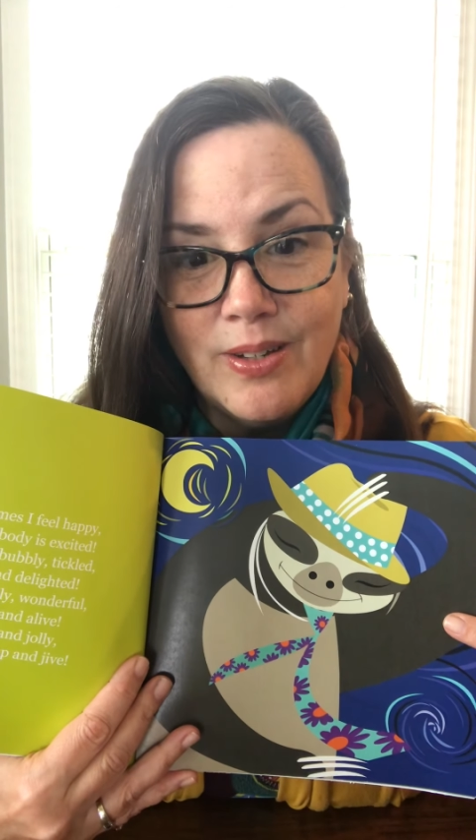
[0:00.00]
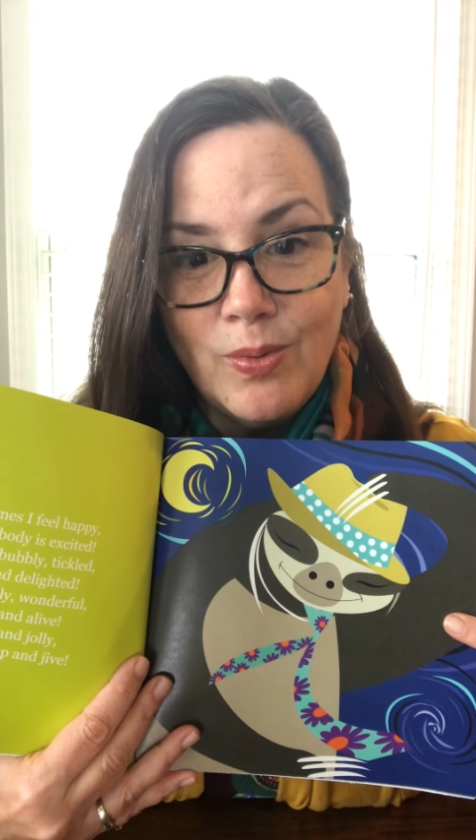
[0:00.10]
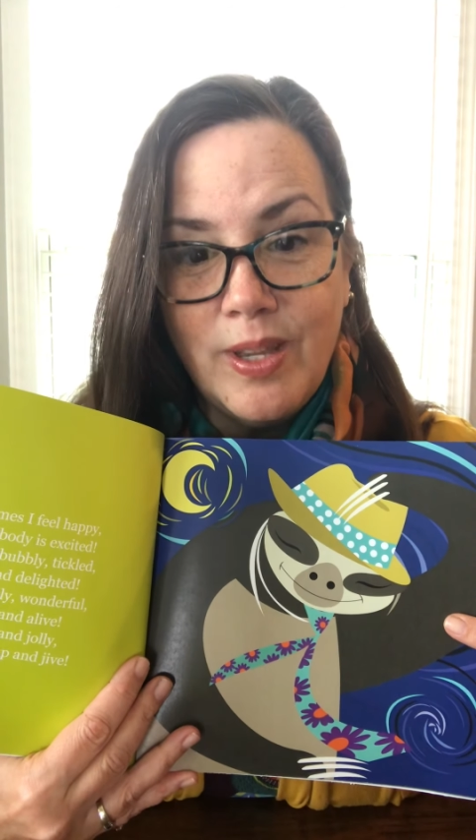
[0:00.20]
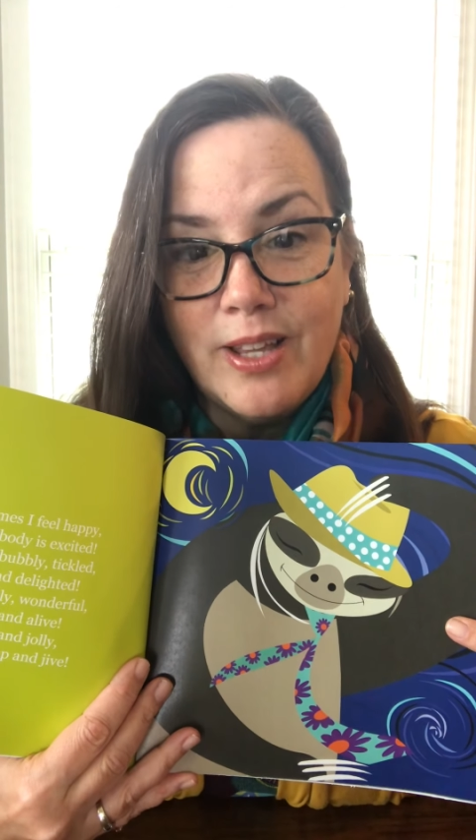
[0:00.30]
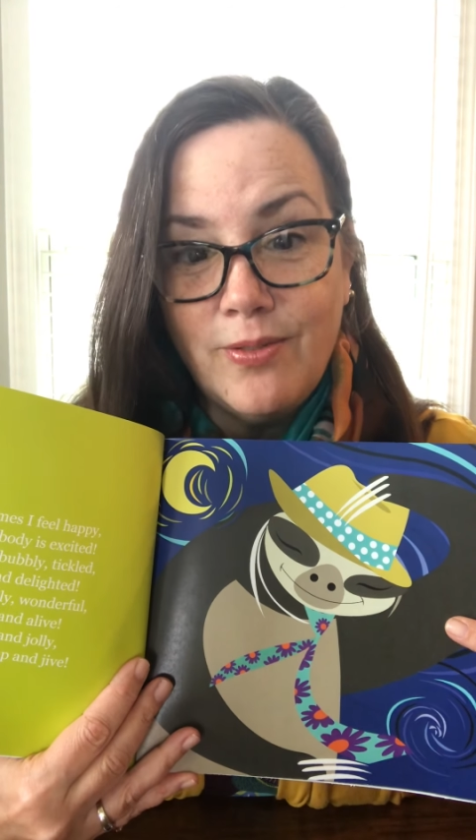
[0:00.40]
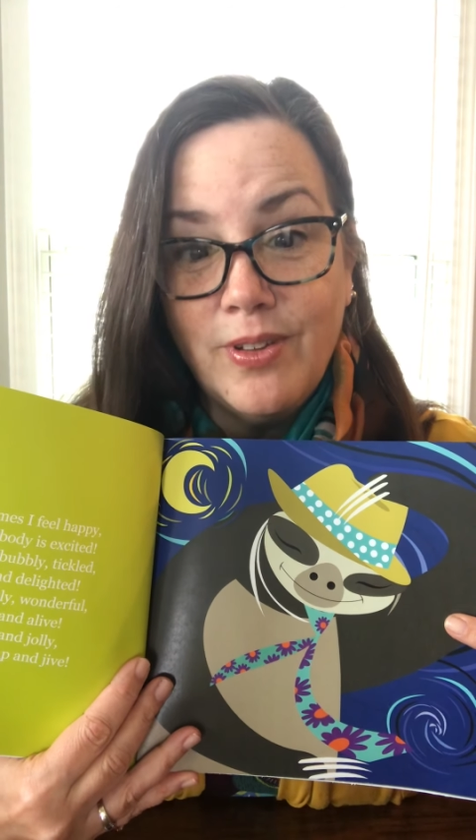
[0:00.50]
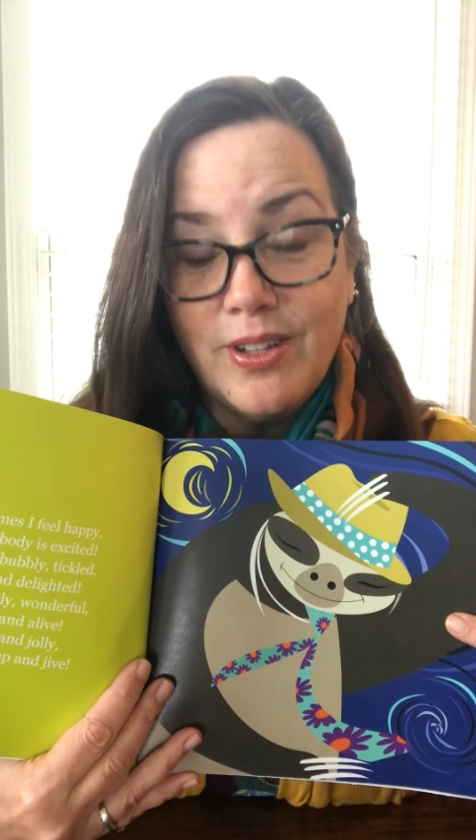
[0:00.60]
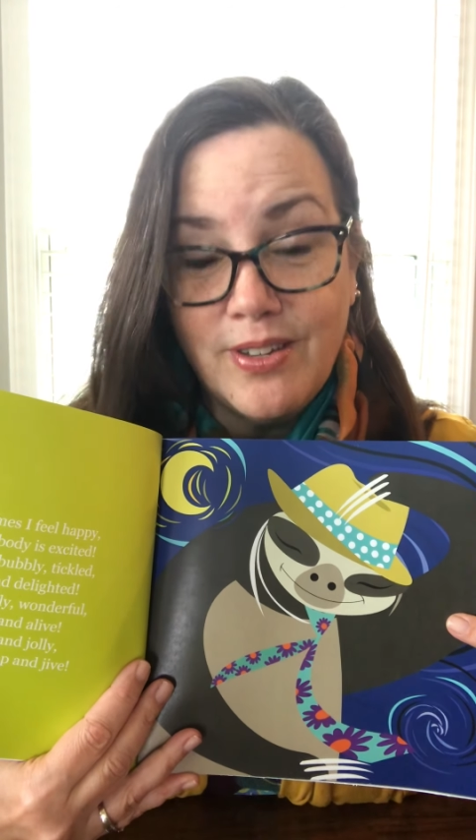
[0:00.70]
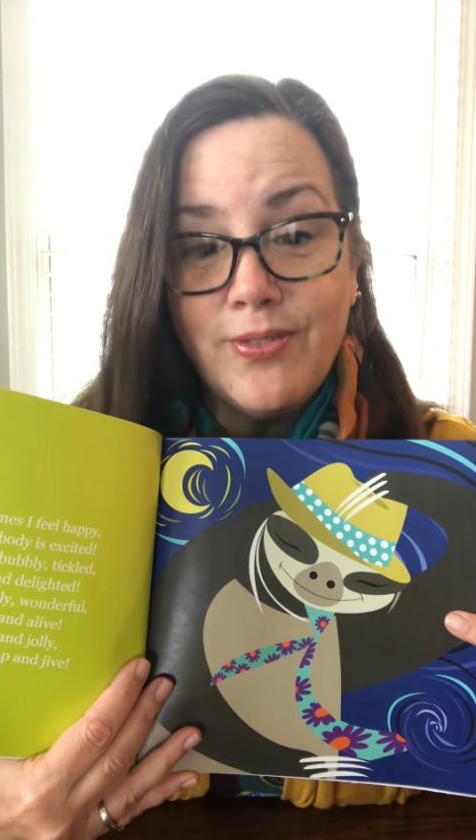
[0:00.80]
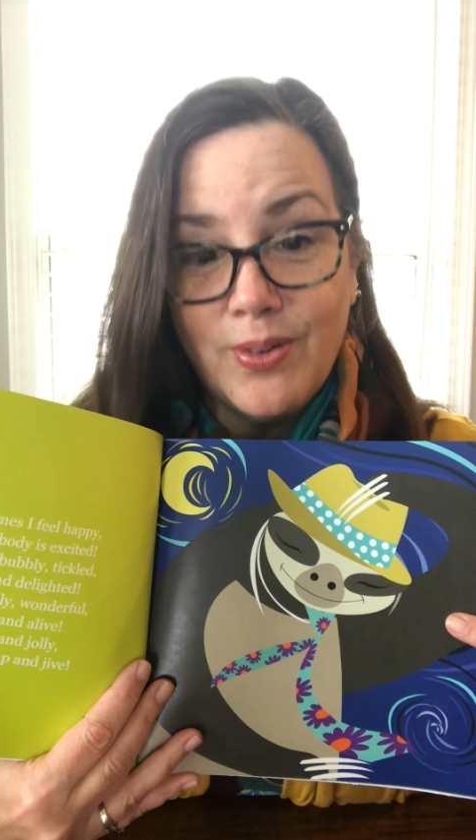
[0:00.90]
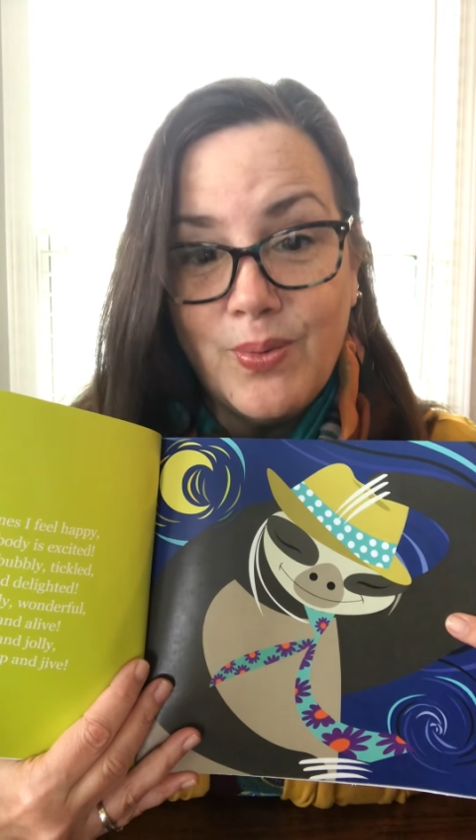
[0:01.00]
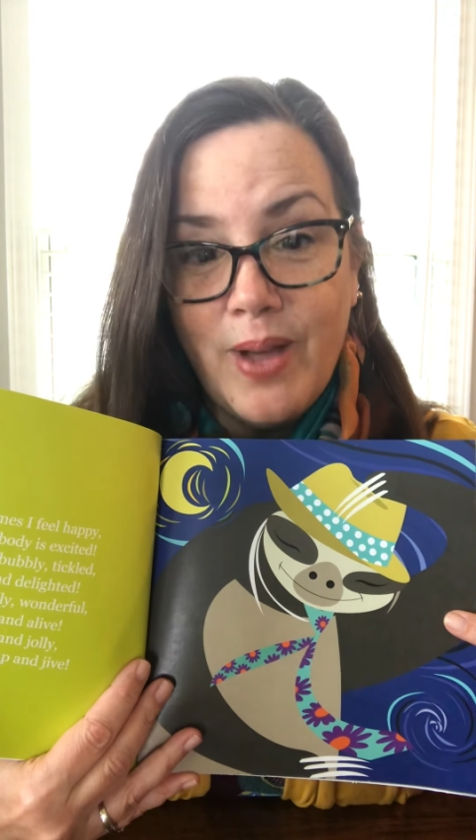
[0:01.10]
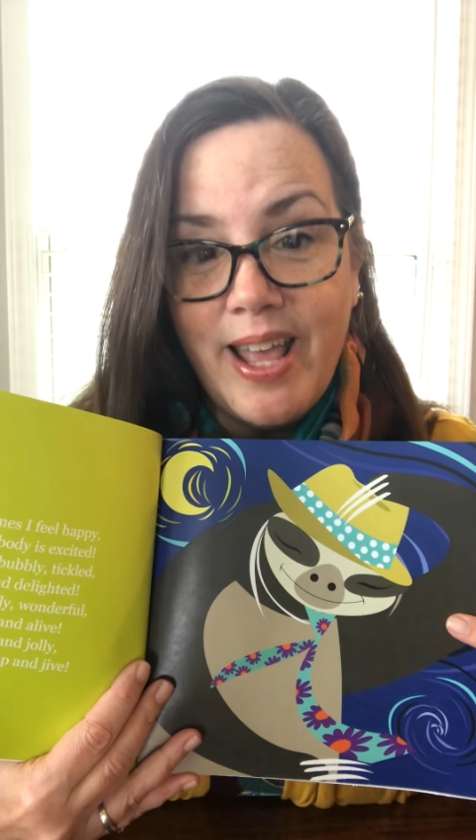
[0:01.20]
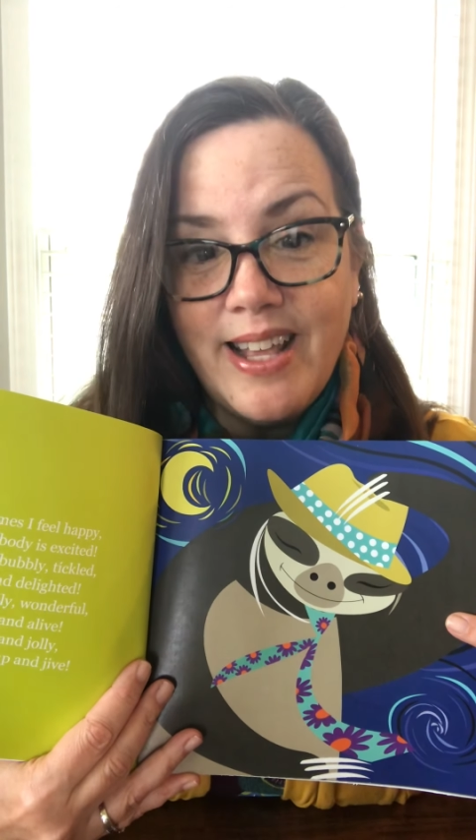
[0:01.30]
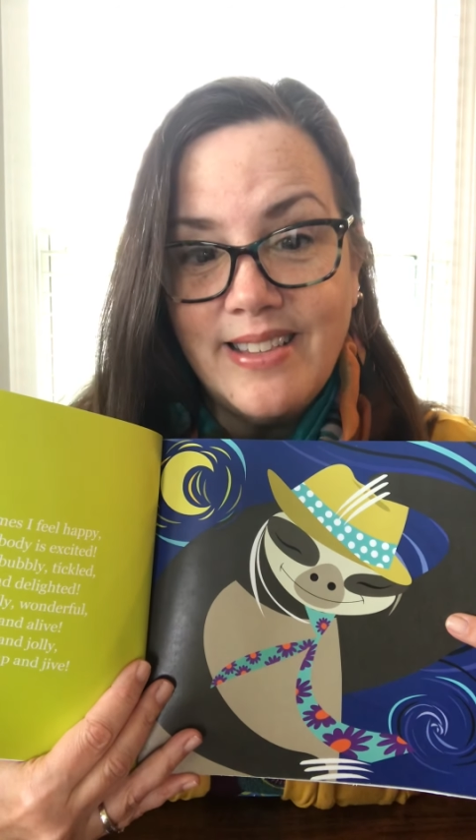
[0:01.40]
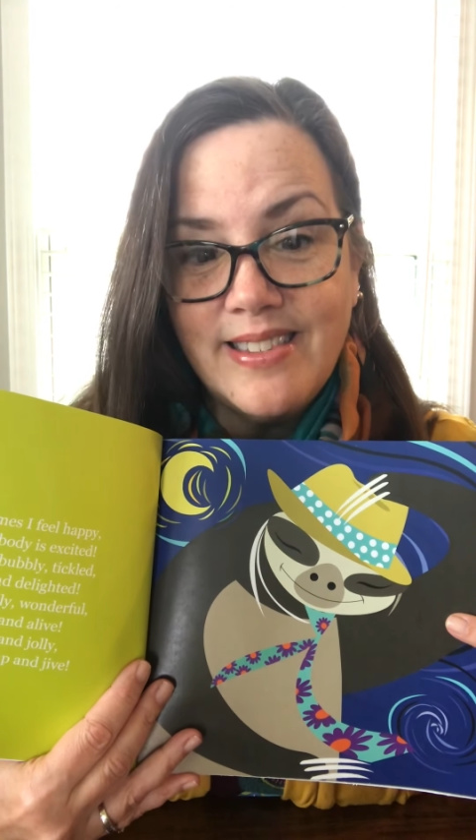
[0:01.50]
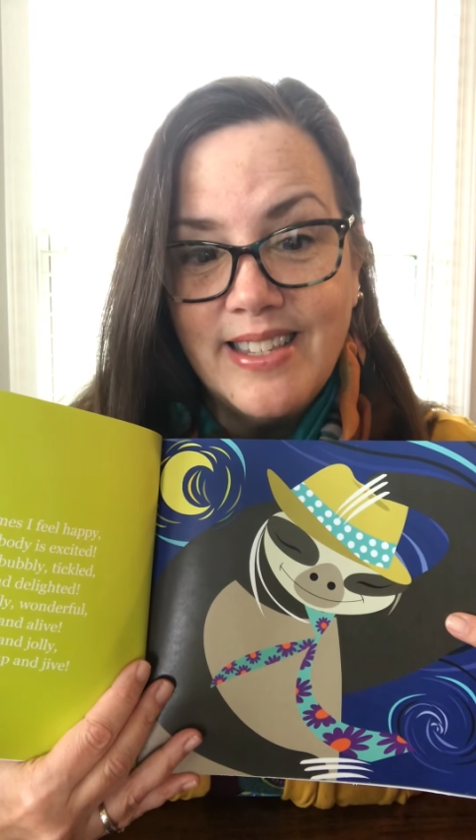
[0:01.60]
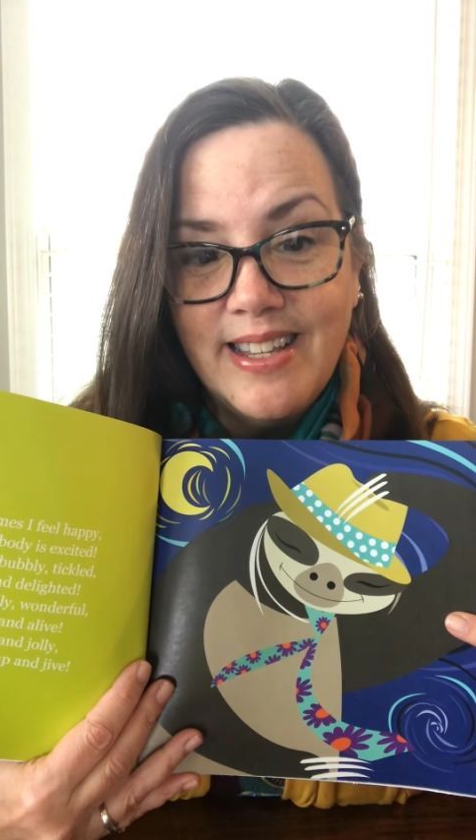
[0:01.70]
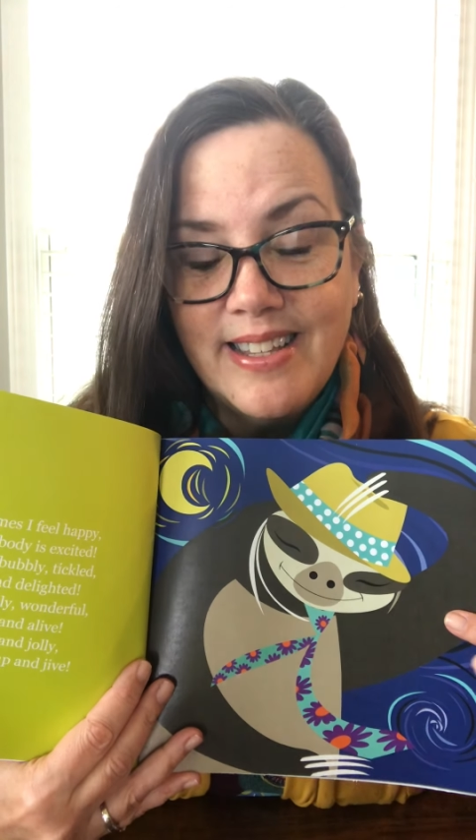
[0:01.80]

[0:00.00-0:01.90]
we can feel different ways.